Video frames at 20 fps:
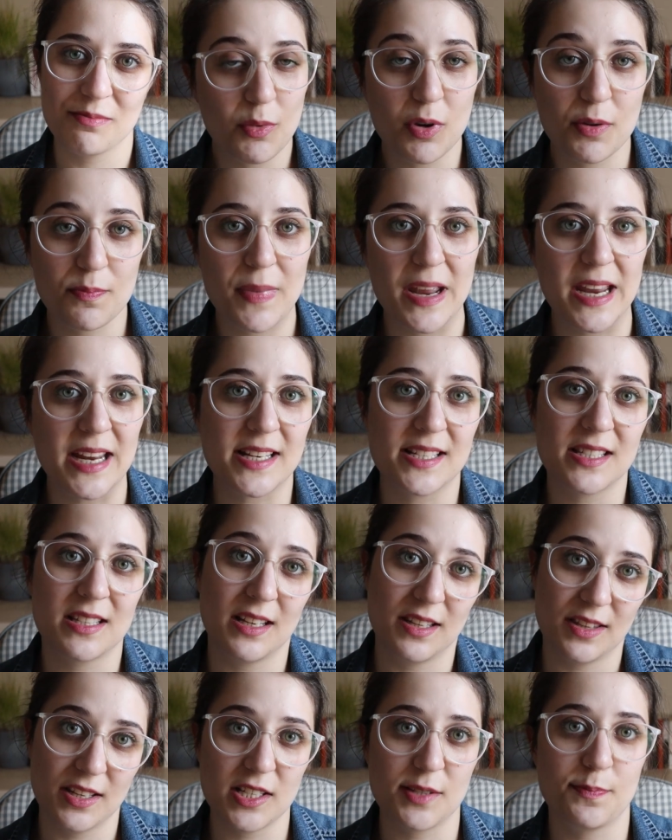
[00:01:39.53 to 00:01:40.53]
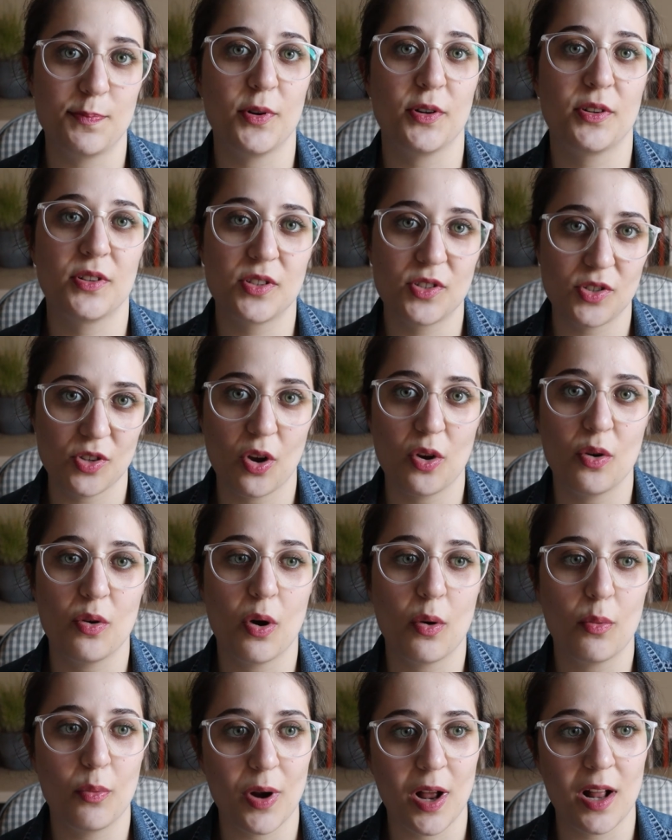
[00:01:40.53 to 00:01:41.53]
What makes this book
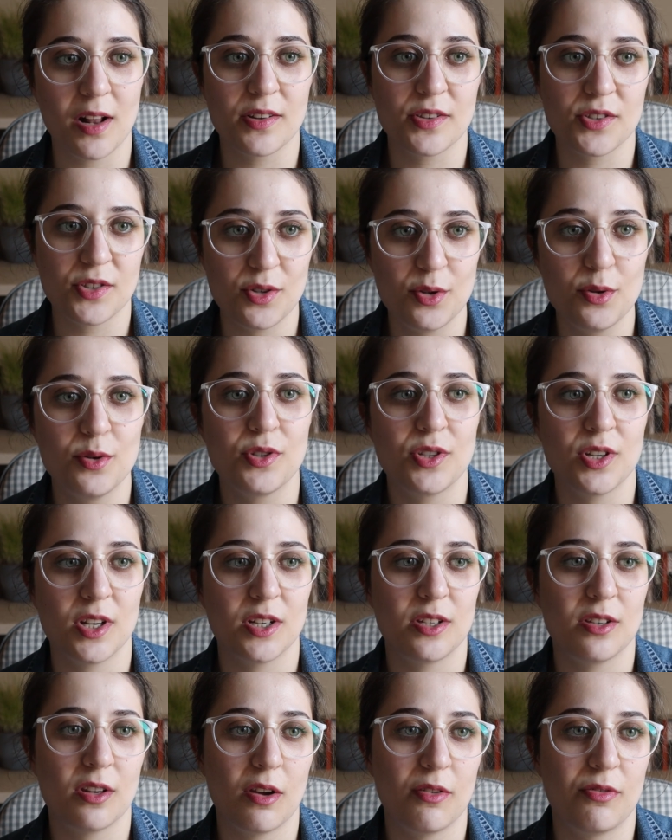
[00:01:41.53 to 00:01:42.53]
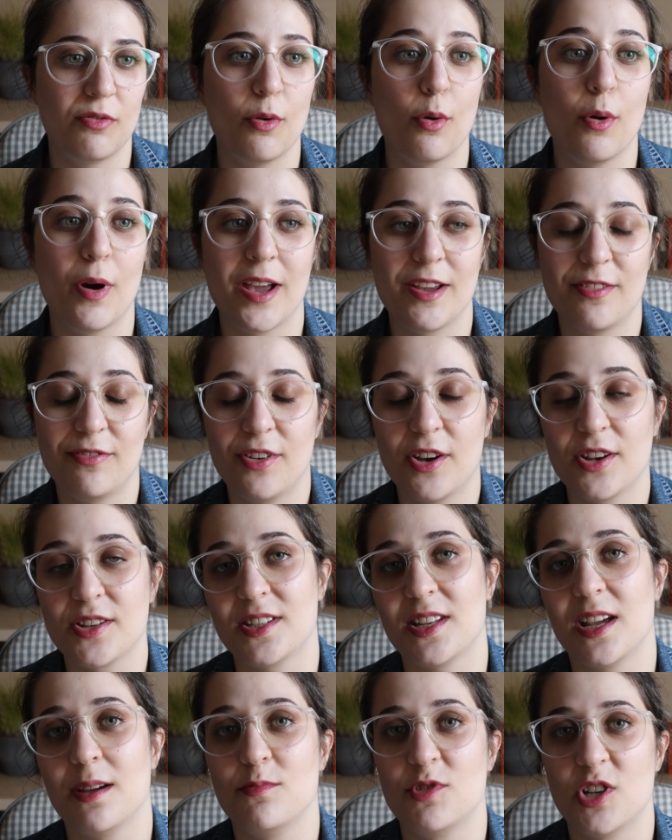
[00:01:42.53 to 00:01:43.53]
so well suited for a
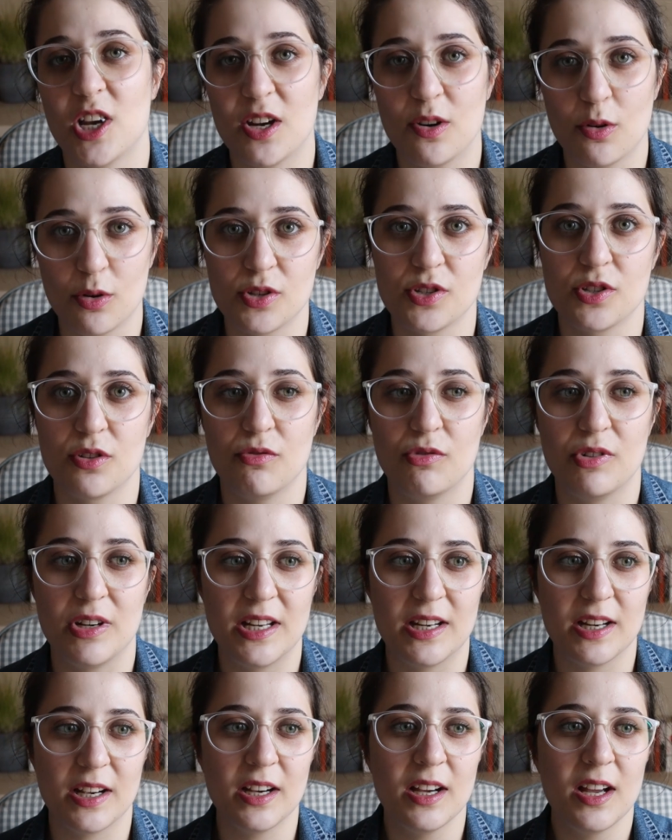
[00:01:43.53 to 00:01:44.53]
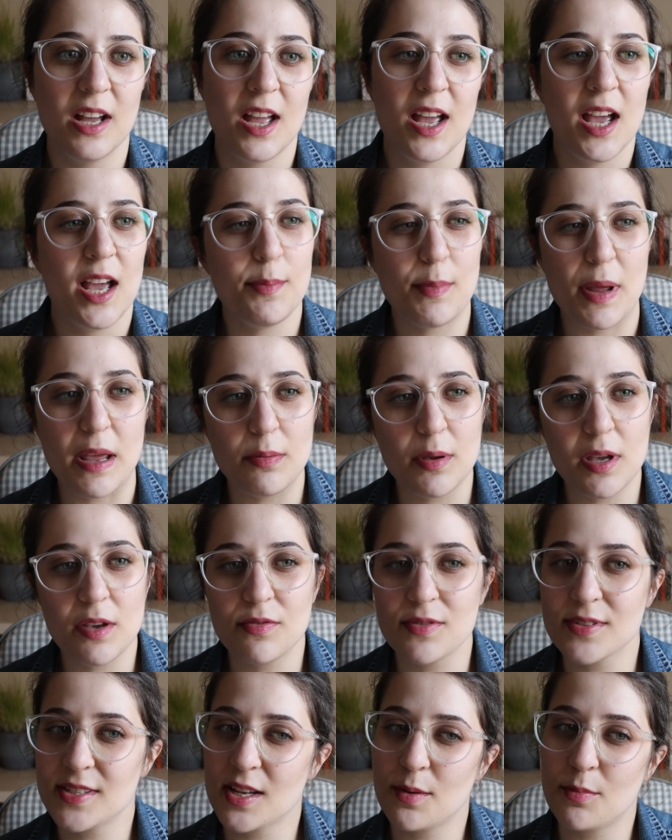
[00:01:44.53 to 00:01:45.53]
first-time Jane Austen reader, and maybe
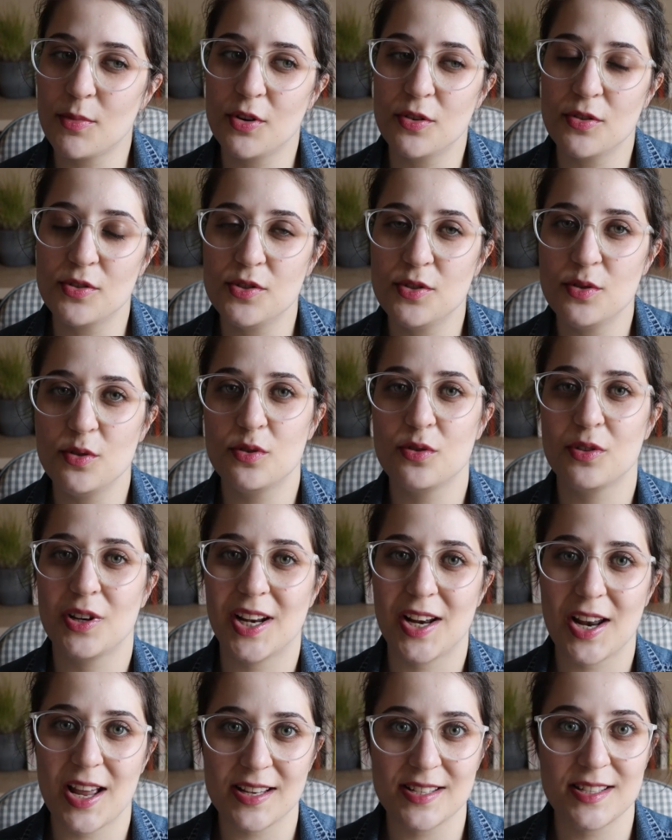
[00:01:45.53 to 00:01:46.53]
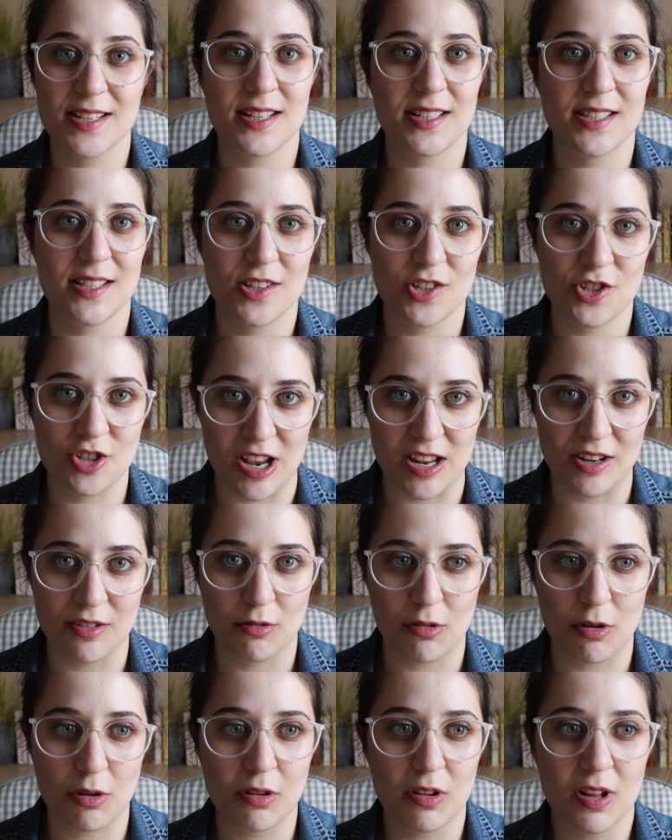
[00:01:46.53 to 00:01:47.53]
even someone who's new to classics in
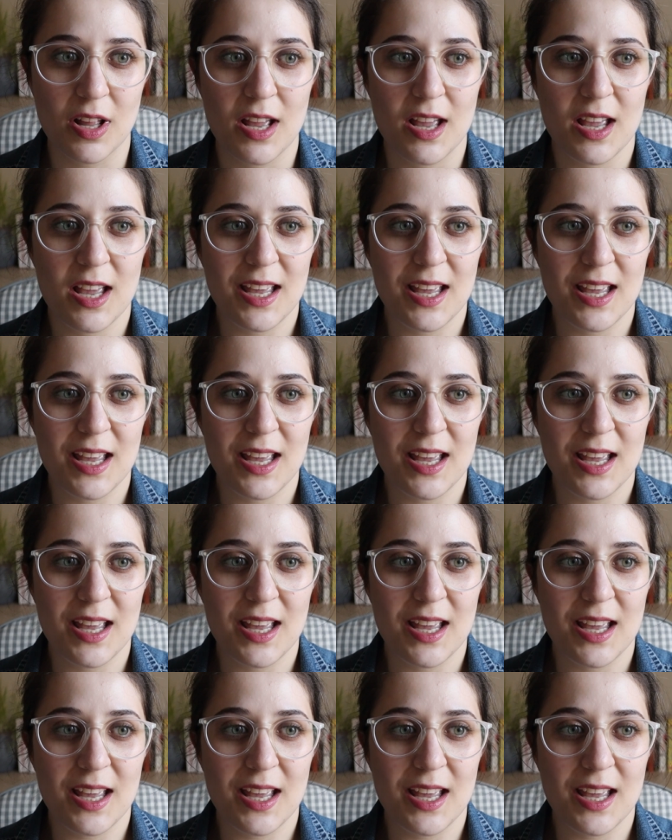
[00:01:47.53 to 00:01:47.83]
general,